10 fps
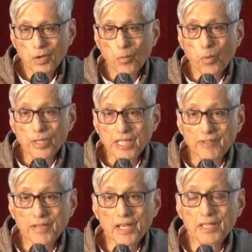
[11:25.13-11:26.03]

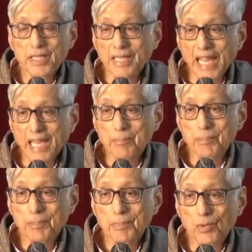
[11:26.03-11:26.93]
Whatever the
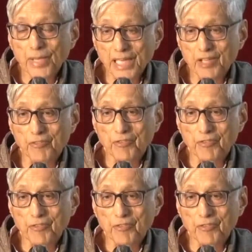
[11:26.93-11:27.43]
name we give,